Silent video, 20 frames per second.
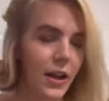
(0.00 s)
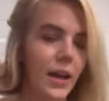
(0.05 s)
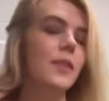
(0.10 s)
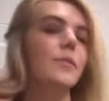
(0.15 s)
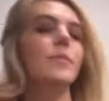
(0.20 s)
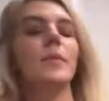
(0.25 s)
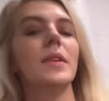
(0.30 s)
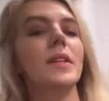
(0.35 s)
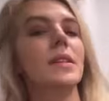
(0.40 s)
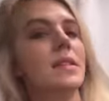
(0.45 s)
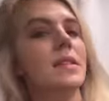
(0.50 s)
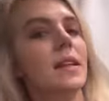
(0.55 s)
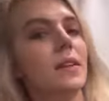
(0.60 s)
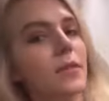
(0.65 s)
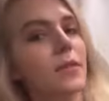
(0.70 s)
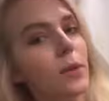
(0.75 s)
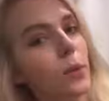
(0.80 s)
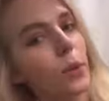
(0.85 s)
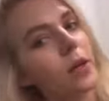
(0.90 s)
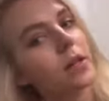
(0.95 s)
Okay, let's see
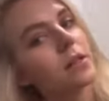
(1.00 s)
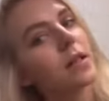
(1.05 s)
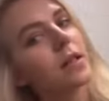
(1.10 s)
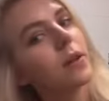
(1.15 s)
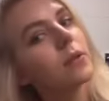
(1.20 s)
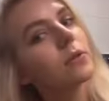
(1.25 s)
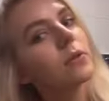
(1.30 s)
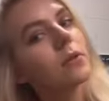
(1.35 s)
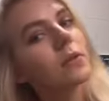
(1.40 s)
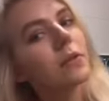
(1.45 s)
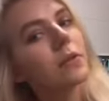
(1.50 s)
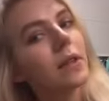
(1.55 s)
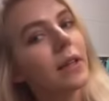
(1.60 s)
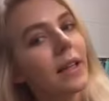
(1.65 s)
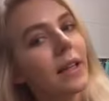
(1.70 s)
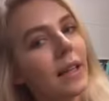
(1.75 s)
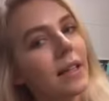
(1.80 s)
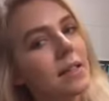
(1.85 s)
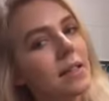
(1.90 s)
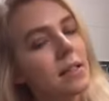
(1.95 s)
if it works now.
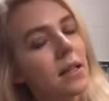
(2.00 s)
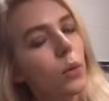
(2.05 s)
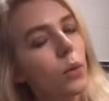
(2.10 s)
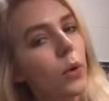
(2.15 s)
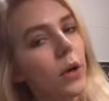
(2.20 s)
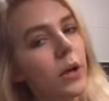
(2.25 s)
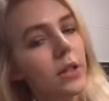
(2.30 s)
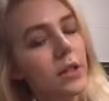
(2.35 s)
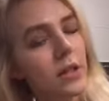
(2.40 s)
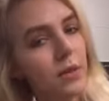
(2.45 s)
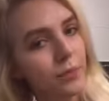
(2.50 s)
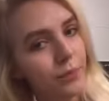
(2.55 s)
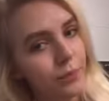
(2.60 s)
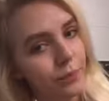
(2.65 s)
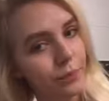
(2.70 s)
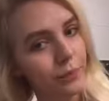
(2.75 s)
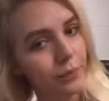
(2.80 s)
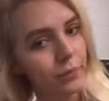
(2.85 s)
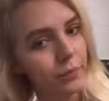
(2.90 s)
Yes, it works.